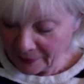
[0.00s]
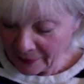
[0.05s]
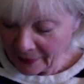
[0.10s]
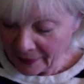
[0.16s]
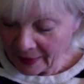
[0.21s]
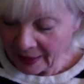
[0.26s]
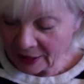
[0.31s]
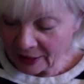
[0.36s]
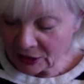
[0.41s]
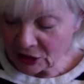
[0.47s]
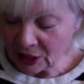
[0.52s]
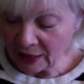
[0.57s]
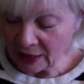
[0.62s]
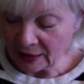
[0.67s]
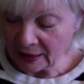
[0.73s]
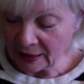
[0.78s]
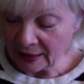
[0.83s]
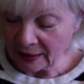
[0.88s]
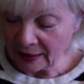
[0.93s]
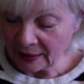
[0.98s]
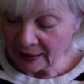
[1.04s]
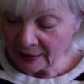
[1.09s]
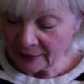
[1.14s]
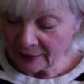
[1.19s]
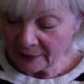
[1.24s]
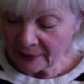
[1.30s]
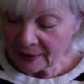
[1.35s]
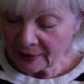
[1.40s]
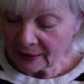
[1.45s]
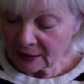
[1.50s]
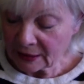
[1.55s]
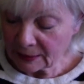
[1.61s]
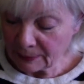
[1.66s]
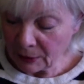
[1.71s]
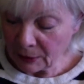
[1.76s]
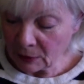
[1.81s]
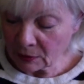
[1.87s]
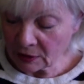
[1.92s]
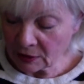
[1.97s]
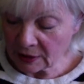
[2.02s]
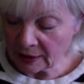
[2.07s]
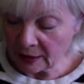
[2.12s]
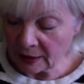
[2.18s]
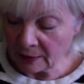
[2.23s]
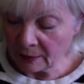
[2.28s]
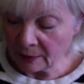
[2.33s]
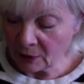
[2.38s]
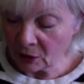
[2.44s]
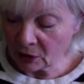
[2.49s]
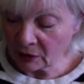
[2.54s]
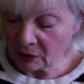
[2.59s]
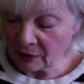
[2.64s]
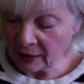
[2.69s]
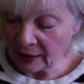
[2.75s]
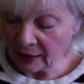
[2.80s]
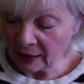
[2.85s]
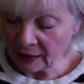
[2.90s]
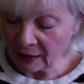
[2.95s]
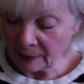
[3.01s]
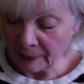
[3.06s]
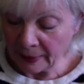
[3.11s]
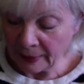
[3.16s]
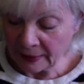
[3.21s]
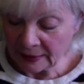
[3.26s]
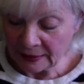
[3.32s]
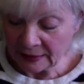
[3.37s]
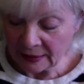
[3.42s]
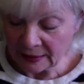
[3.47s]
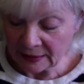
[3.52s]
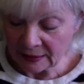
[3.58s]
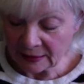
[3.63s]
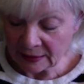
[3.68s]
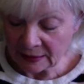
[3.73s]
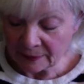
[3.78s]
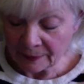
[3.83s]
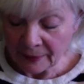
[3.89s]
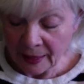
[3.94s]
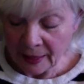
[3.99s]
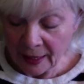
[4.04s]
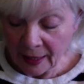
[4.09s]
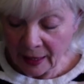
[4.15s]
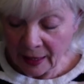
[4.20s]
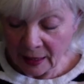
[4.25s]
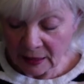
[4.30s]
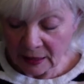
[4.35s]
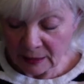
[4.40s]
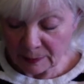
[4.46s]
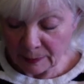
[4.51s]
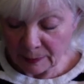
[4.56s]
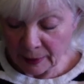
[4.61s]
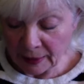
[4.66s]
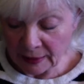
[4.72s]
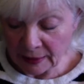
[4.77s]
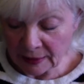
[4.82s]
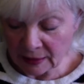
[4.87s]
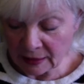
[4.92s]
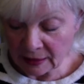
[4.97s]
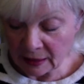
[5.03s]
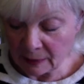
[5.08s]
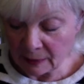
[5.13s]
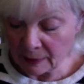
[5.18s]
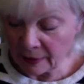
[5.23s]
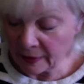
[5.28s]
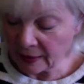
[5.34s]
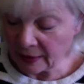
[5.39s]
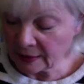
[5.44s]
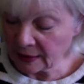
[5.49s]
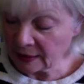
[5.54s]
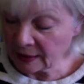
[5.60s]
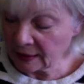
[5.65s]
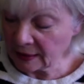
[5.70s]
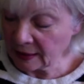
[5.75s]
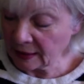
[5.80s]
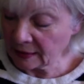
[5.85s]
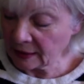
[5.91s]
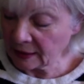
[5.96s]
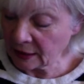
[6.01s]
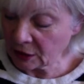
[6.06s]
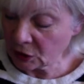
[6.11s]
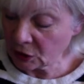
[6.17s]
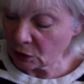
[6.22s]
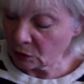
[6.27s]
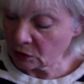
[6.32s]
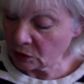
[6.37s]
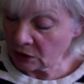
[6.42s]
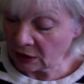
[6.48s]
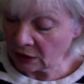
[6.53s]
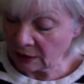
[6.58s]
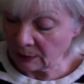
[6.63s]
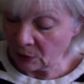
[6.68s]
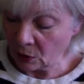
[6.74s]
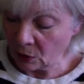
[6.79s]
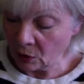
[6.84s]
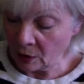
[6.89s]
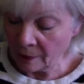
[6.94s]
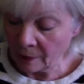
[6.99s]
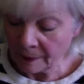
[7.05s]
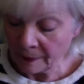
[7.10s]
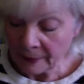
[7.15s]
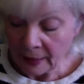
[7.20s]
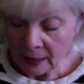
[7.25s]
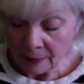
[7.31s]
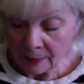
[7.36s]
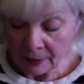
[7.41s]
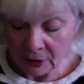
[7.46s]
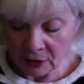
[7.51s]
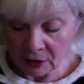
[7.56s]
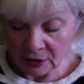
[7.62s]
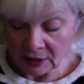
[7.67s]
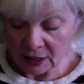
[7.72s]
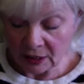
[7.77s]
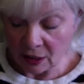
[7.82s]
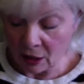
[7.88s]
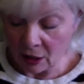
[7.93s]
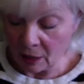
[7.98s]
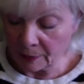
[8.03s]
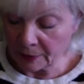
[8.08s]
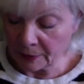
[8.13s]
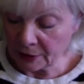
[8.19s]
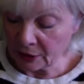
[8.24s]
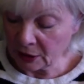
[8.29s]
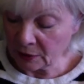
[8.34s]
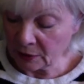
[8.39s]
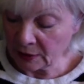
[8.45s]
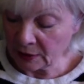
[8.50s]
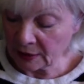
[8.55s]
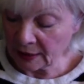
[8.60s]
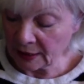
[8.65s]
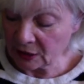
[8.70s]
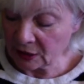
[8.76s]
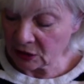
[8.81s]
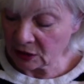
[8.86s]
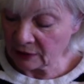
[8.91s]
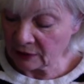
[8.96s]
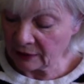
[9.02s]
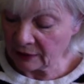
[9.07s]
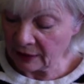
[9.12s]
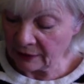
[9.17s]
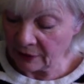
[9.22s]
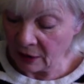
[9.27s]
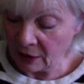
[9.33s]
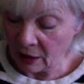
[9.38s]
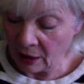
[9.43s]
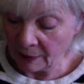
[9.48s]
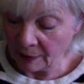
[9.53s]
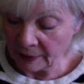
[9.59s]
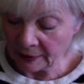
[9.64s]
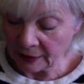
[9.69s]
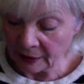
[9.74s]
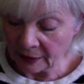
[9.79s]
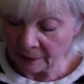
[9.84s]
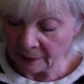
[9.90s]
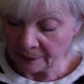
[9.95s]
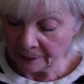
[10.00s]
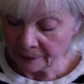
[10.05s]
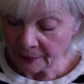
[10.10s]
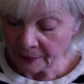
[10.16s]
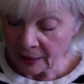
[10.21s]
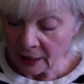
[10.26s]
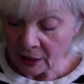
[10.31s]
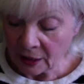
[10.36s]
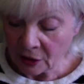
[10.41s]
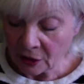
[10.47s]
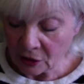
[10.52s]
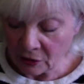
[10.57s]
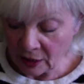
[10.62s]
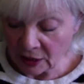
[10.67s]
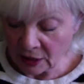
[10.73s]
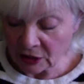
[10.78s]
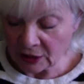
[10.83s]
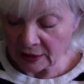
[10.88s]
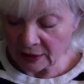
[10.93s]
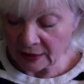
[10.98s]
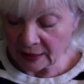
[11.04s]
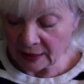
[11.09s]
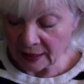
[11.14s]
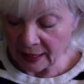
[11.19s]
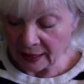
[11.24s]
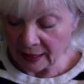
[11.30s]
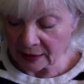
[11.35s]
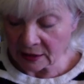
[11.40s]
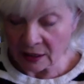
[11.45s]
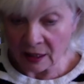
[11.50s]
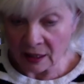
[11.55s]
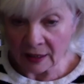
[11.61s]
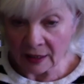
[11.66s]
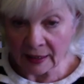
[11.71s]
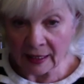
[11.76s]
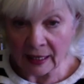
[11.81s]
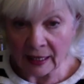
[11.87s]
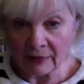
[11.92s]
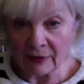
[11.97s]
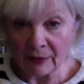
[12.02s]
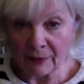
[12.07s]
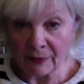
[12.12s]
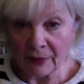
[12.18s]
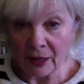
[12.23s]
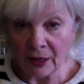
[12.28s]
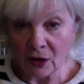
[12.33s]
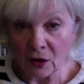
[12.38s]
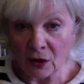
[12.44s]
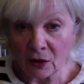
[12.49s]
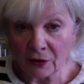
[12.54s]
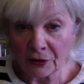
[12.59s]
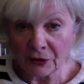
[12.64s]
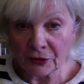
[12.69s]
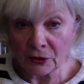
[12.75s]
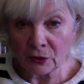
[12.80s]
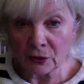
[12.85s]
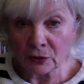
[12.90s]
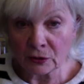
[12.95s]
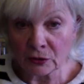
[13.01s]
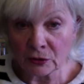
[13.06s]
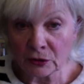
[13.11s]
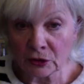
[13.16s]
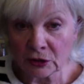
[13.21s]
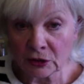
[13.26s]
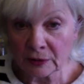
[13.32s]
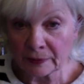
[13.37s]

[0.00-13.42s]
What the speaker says: and gently spoke to them on a regular basis, explaining to them that they didn't need their thorns anymore because he harboured no intention of ever harming them. Gradually, the cacti gave up their thorns.